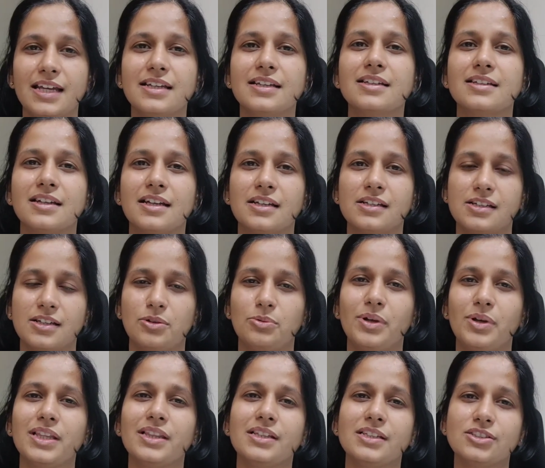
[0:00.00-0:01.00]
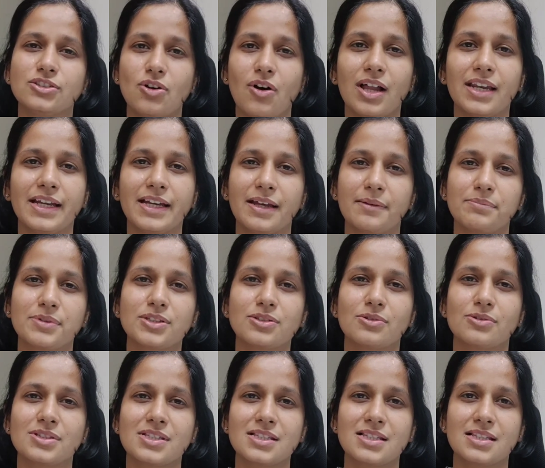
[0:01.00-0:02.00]
irritated when these colic
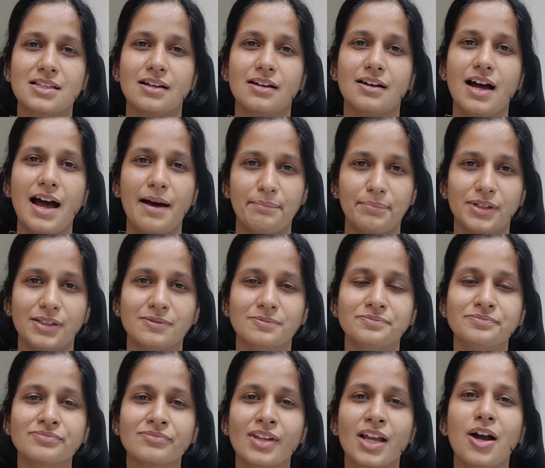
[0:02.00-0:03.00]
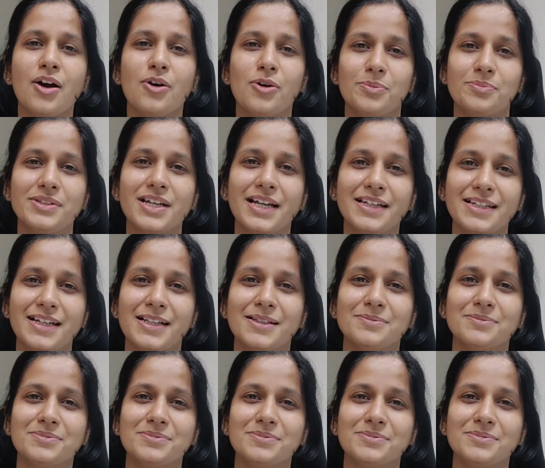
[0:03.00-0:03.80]
episodes happen. Hope that helps.